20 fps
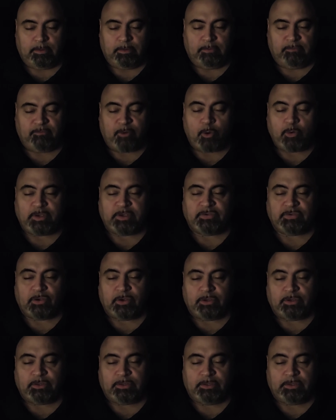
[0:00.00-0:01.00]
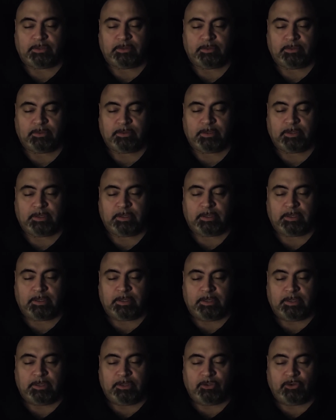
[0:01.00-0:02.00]
Focus on
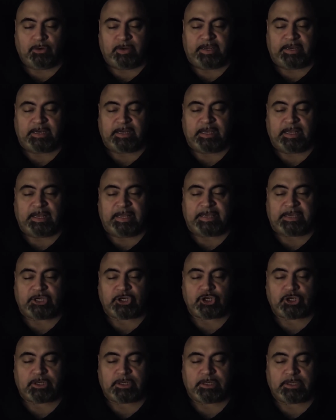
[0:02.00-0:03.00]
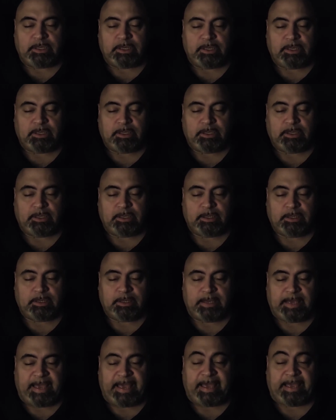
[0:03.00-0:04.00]
your inhalation
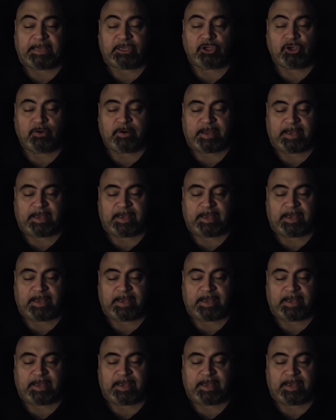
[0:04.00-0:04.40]
and your